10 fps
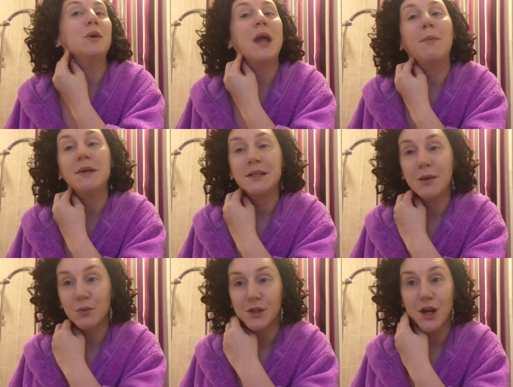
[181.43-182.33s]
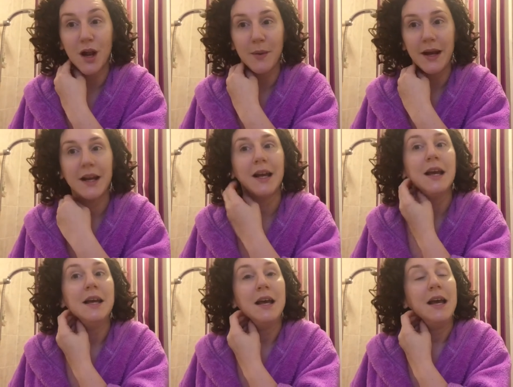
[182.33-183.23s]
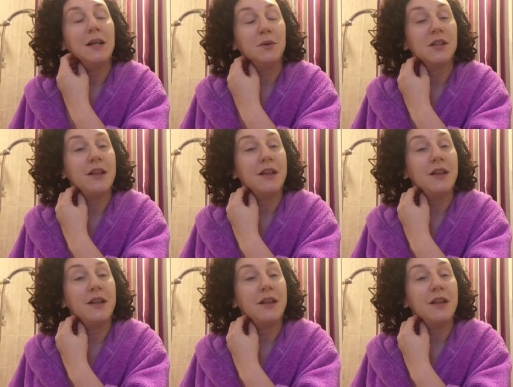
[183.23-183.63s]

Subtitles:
me on how my skin was glowing. And it was